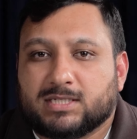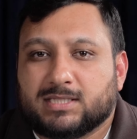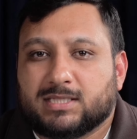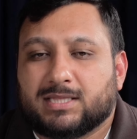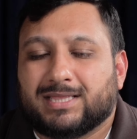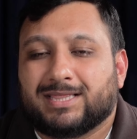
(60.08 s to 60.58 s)
is
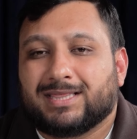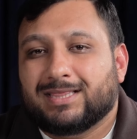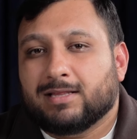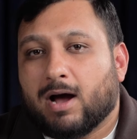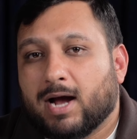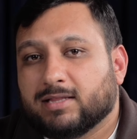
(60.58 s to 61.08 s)

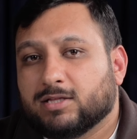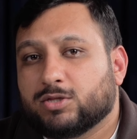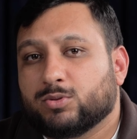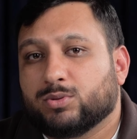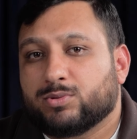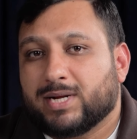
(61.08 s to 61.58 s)
either
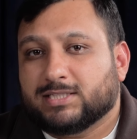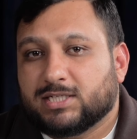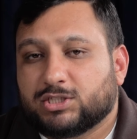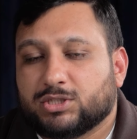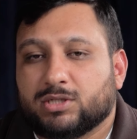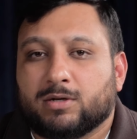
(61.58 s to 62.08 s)
through
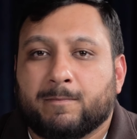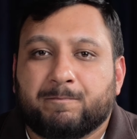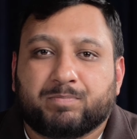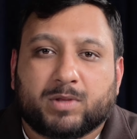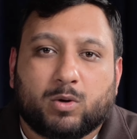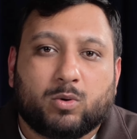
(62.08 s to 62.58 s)
transition
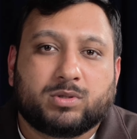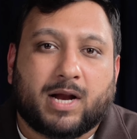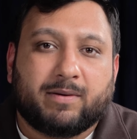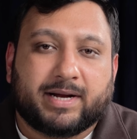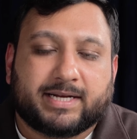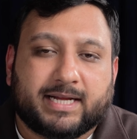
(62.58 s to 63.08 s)
or
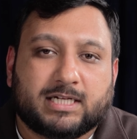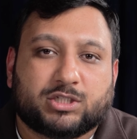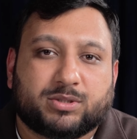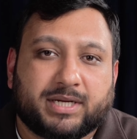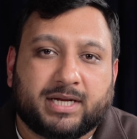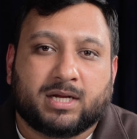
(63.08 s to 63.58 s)
direct
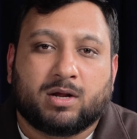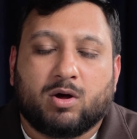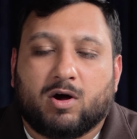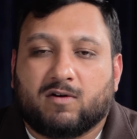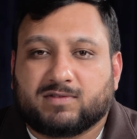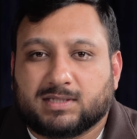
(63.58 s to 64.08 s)
entry
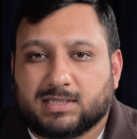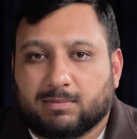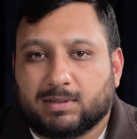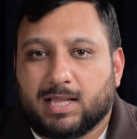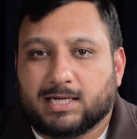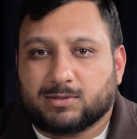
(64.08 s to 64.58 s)
of the
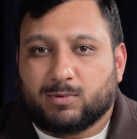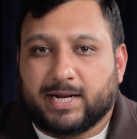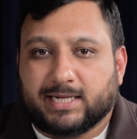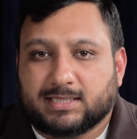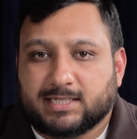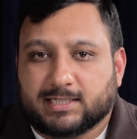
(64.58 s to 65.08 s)
Subclass
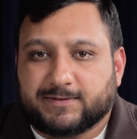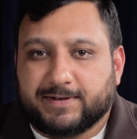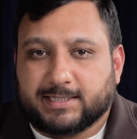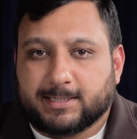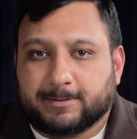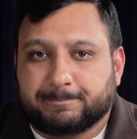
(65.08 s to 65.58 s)
186
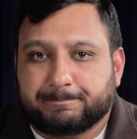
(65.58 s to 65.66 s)
visa.